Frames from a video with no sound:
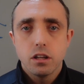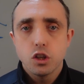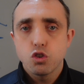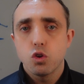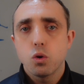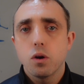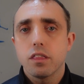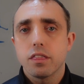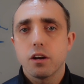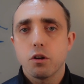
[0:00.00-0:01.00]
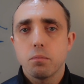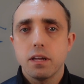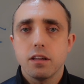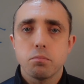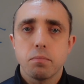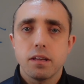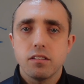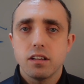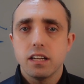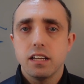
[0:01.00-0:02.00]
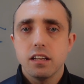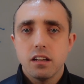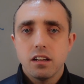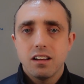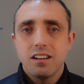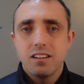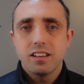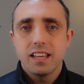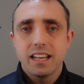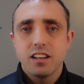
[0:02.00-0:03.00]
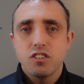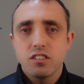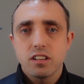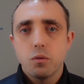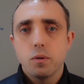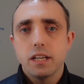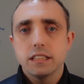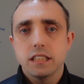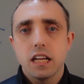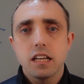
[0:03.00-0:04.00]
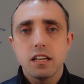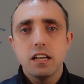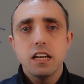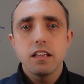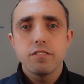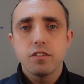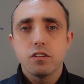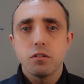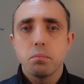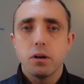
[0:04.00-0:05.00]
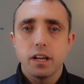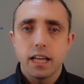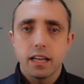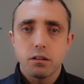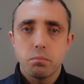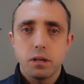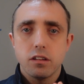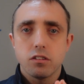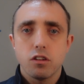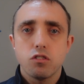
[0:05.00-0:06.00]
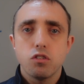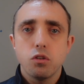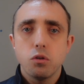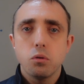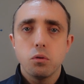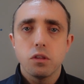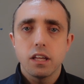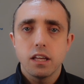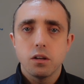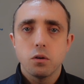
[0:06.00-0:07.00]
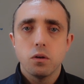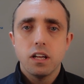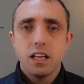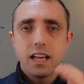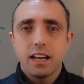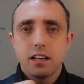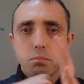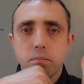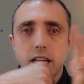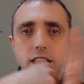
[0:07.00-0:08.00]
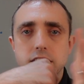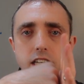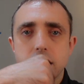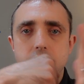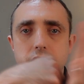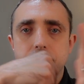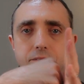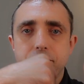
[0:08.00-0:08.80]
Shockwave therapy is basically high energy sound waves that are delivered by a handpiece to the heel, and it's basically